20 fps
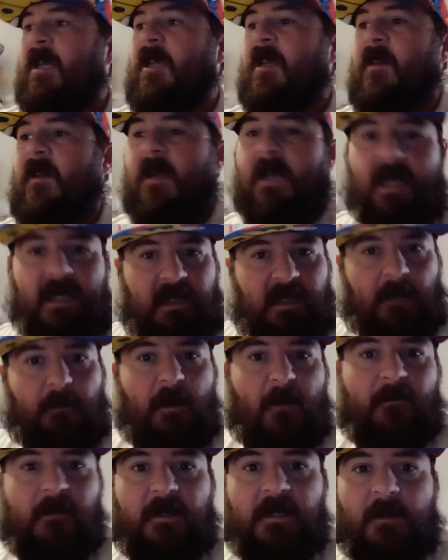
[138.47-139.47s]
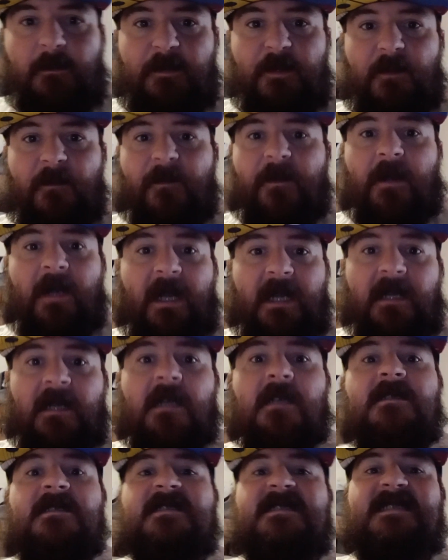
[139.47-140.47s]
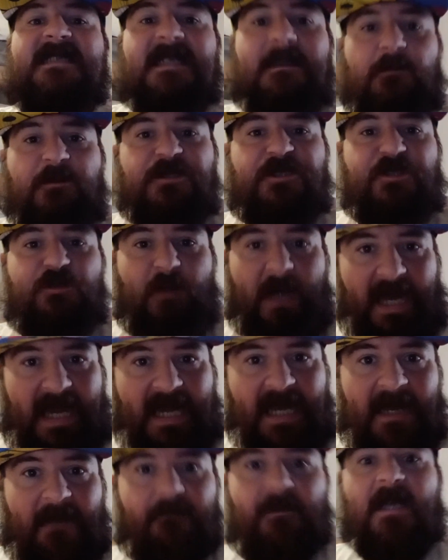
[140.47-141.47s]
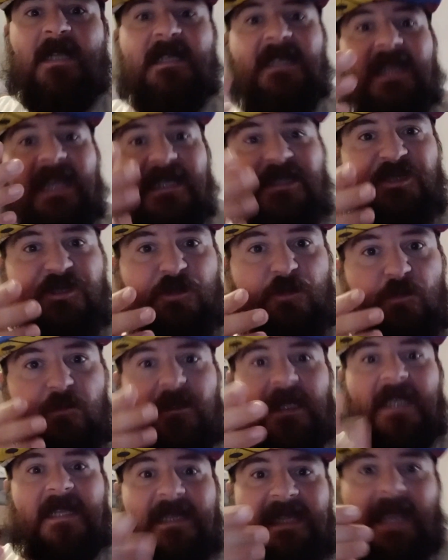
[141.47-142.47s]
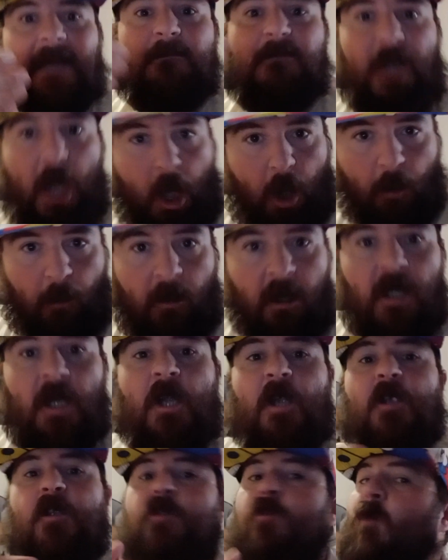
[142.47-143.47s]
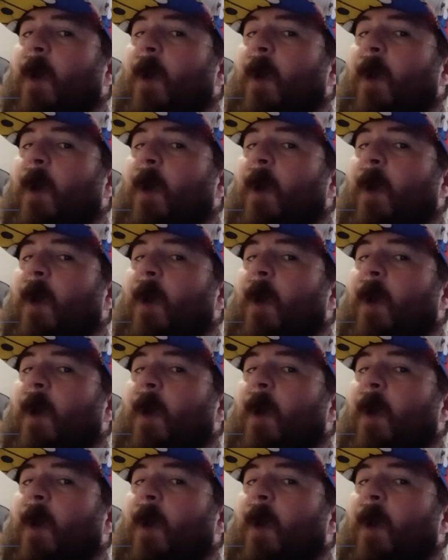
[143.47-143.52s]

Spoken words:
They're not going to come over to your booth. They're not going to see what you have unless you let them know. You